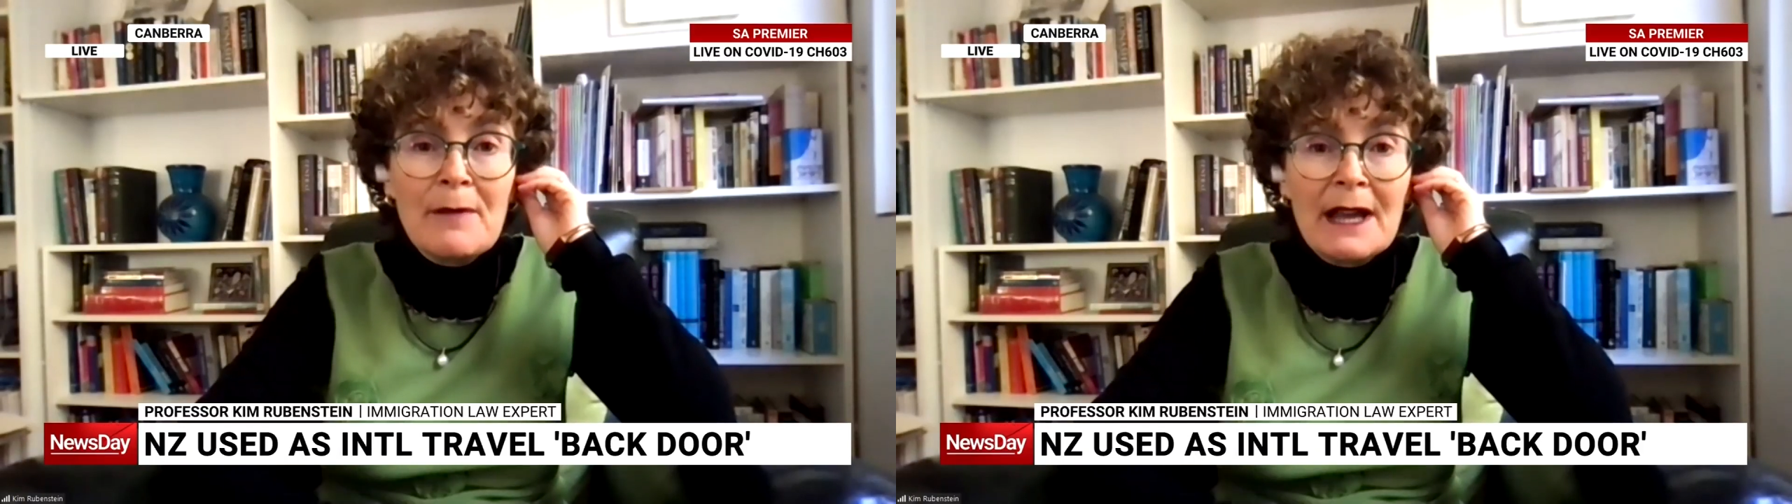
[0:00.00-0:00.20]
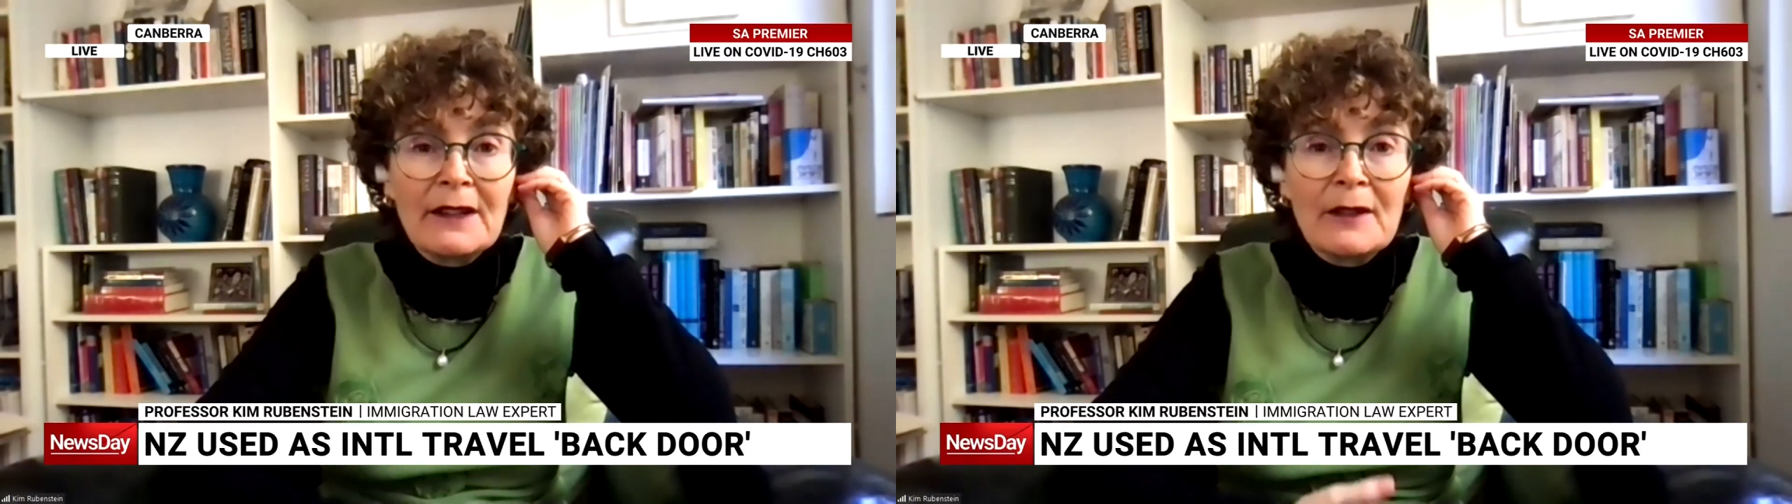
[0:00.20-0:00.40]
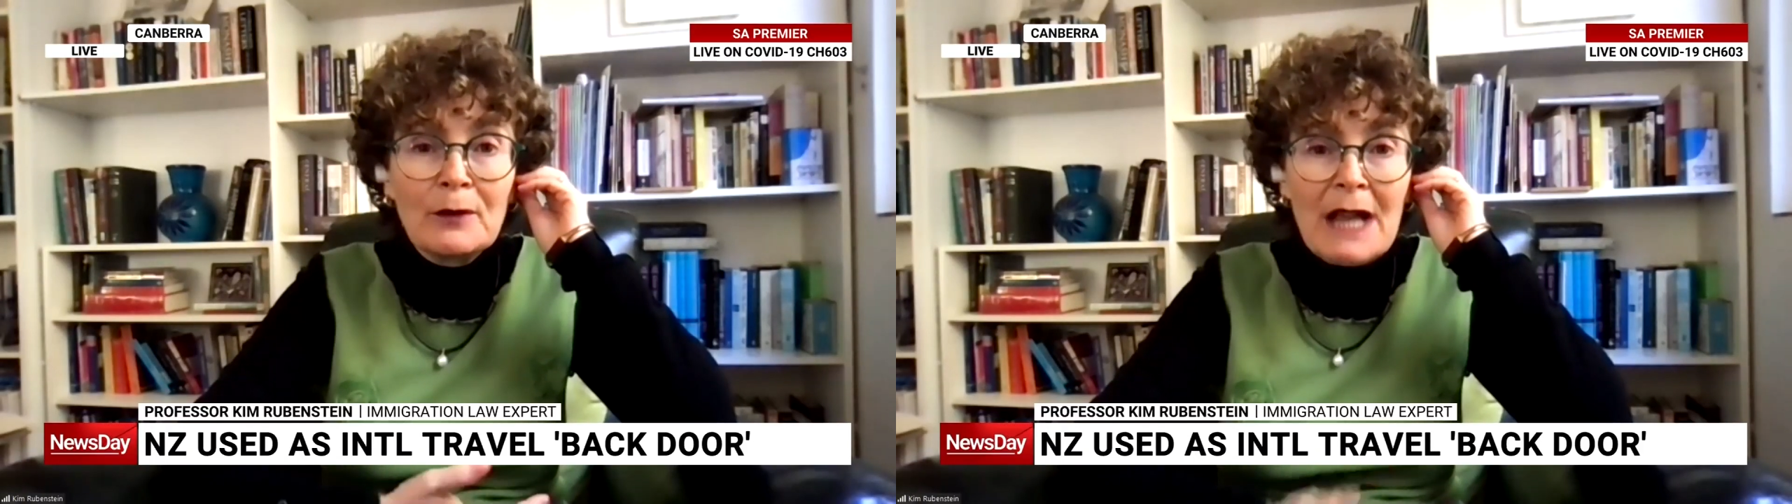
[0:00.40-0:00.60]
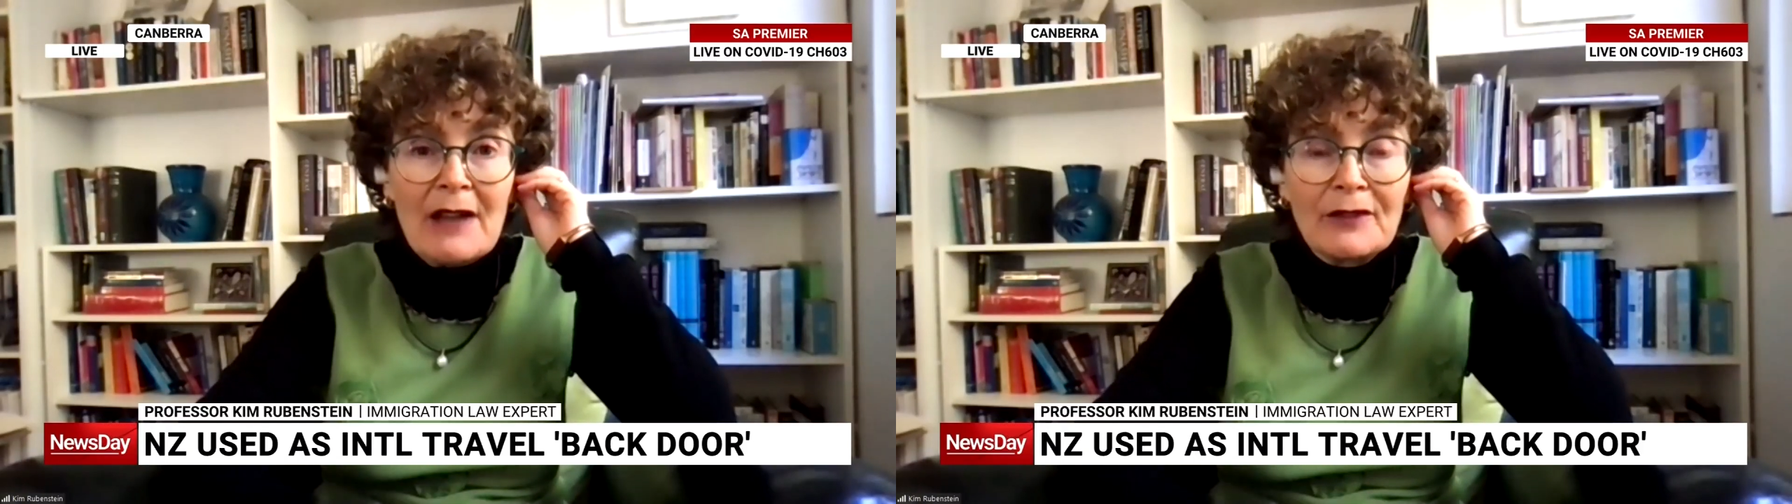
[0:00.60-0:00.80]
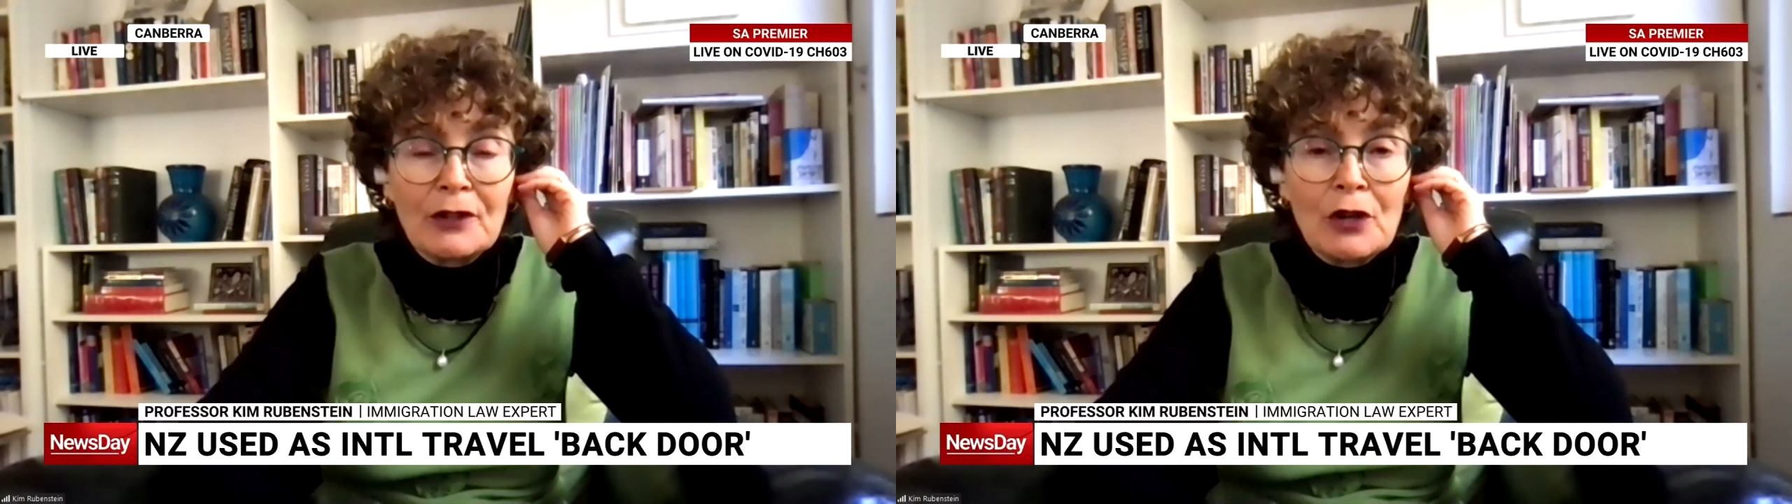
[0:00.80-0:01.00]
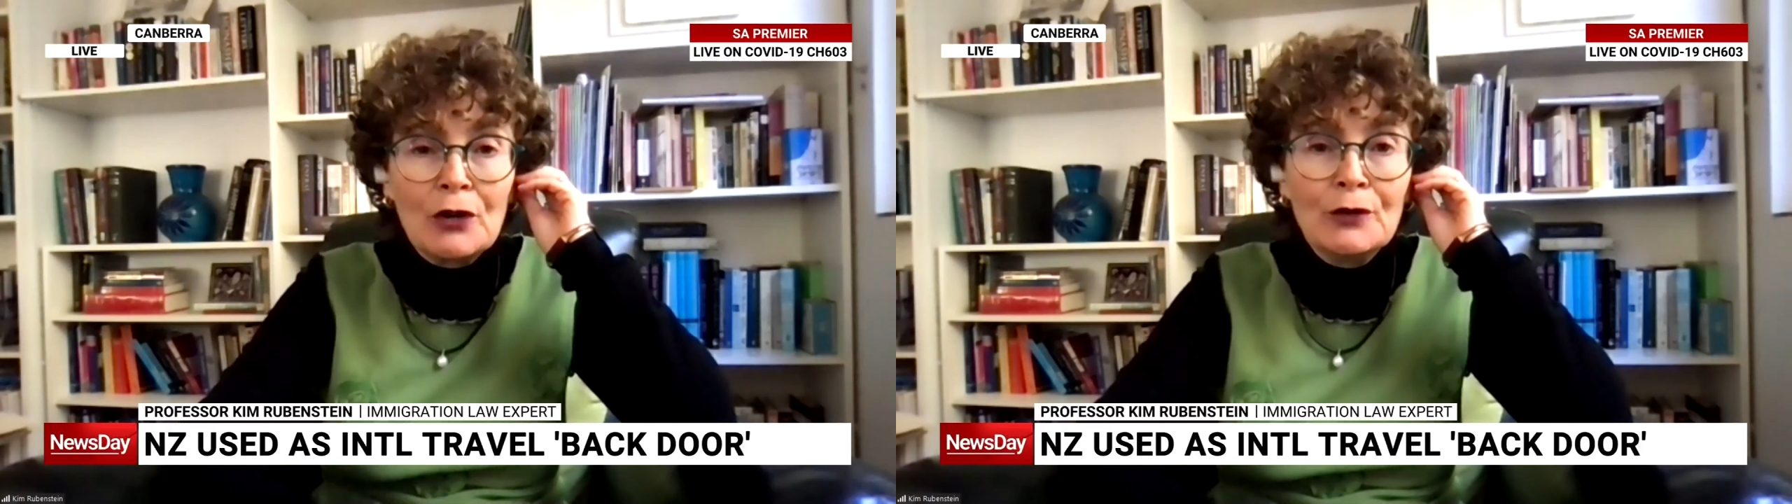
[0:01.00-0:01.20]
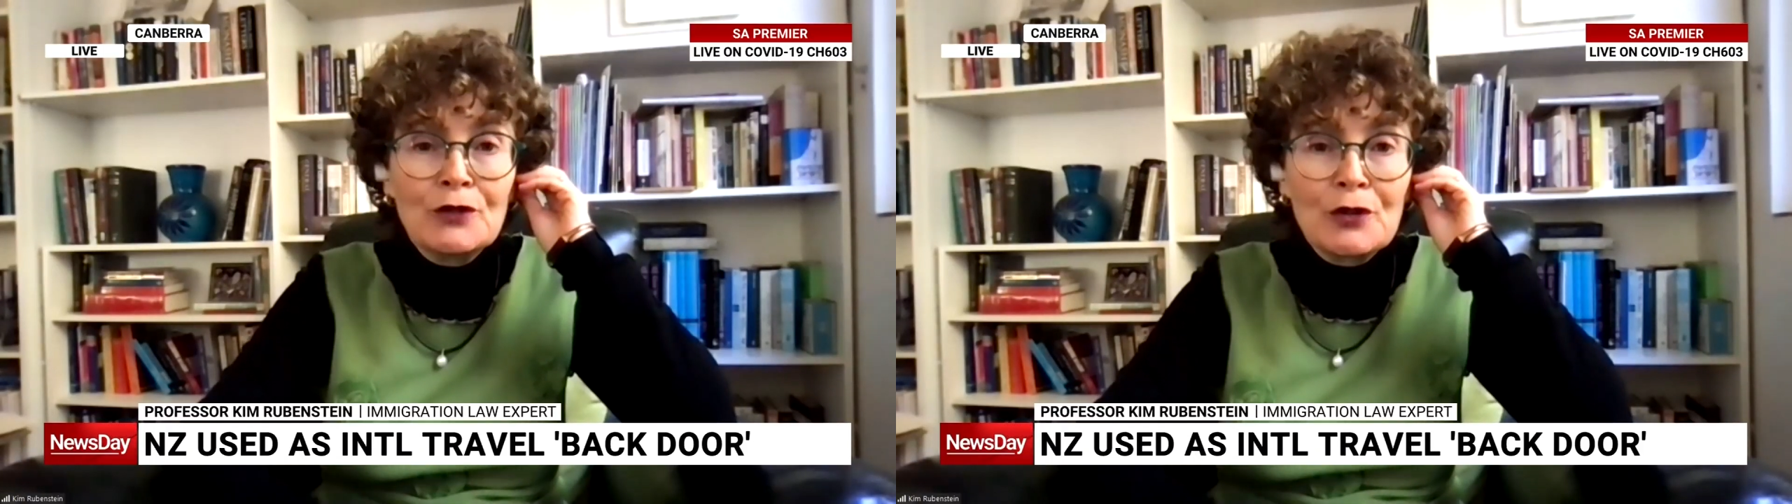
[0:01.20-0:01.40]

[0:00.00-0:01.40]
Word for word: matter that would have to go